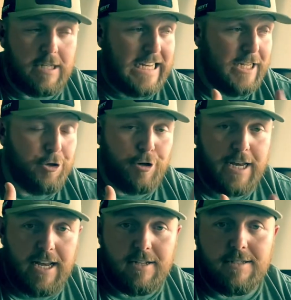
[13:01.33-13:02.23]
in your
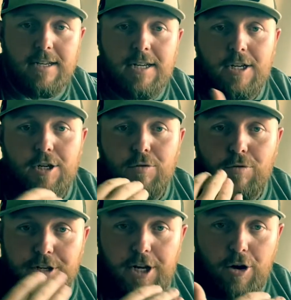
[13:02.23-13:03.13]
kit, when
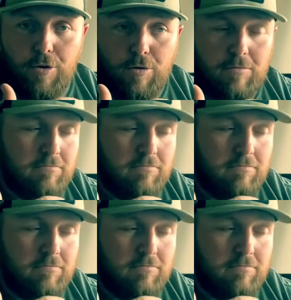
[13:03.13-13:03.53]
you go